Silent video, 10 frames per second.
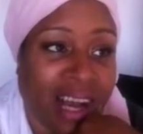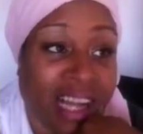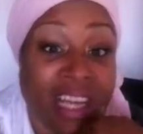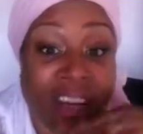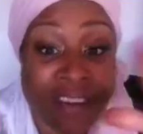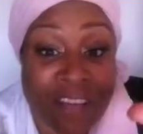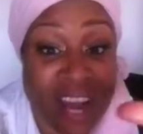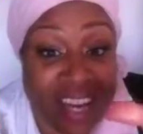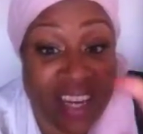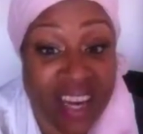
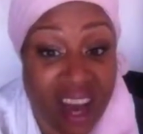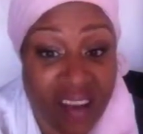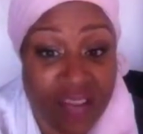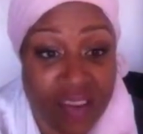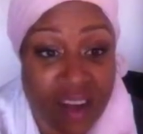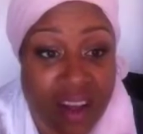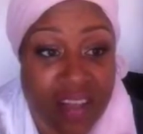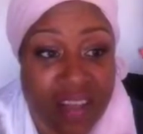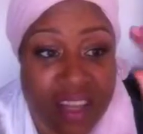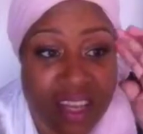clarify enough
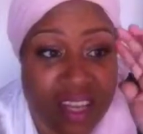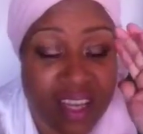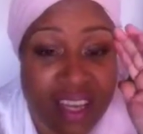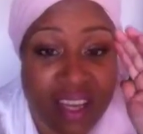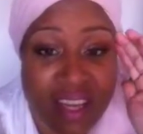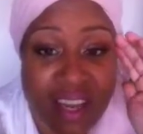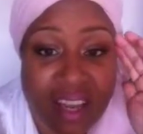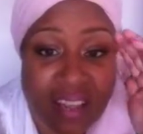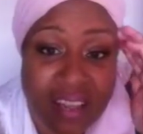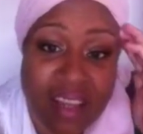the
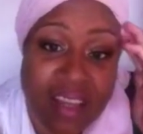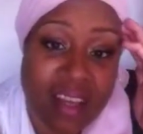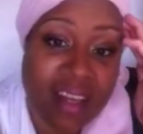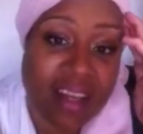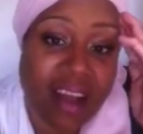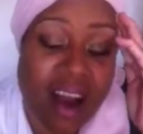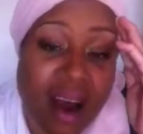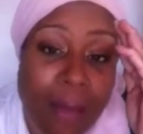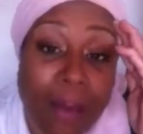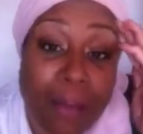
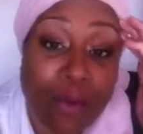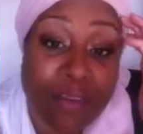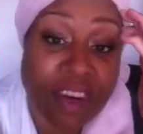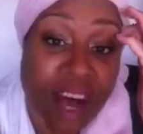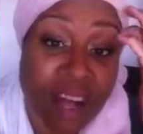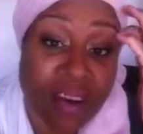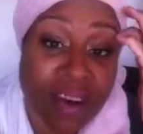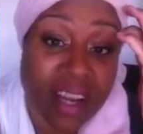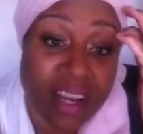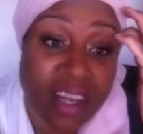people of color
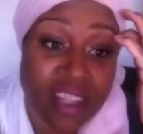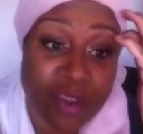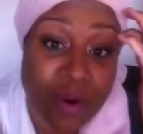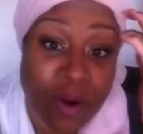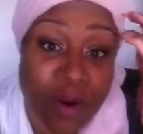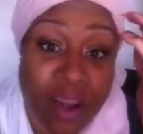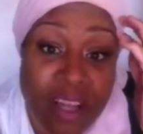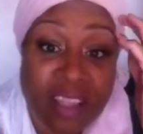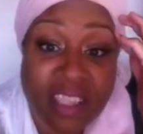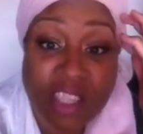in Israel
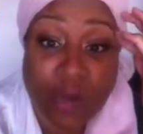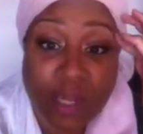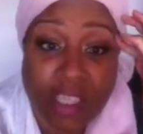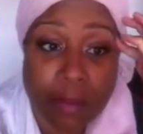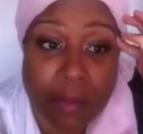situation,